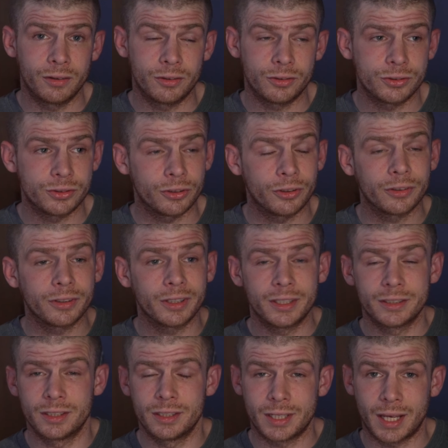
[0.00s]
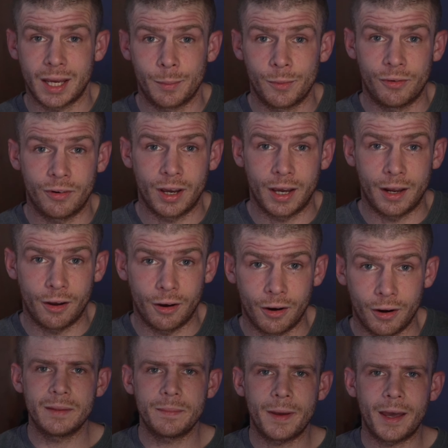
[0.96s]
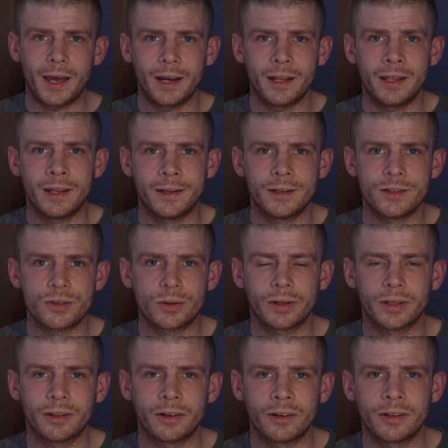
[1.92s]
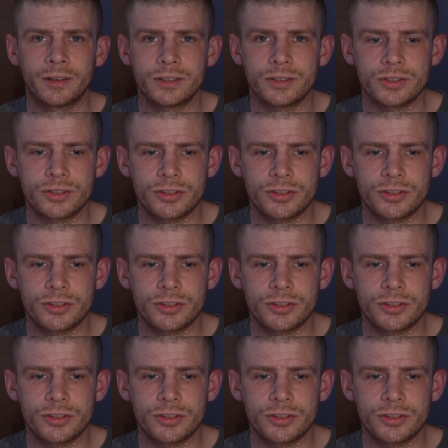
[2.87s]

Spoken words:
There certainly is a time to ride hard. Keep at it and enjoy learning this